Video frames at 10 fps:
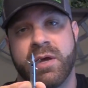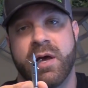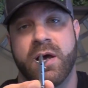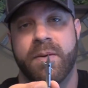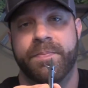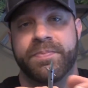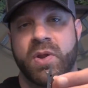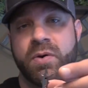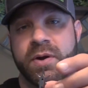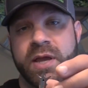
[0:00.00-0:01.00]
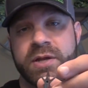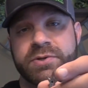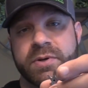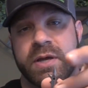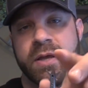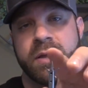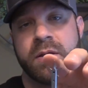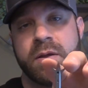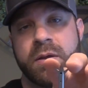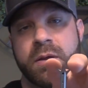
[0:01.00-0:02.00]
On entry,
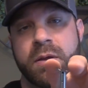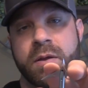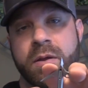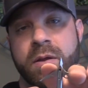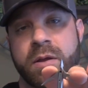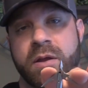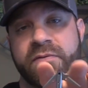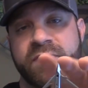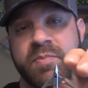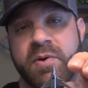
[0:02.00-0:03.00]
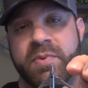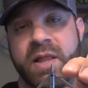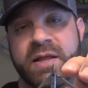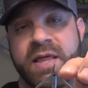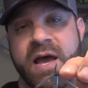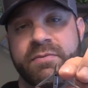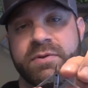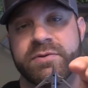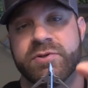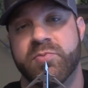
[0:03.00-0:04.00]
it'll flip open like that
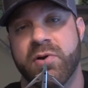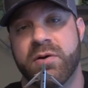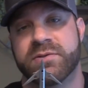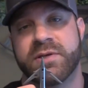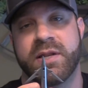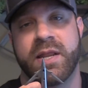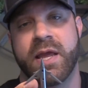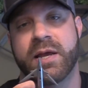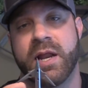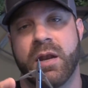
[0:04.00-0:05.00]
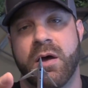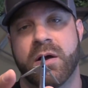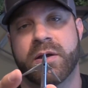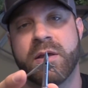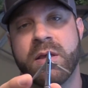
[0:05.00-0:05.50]
with those 2 prongs, and then they kind of lock.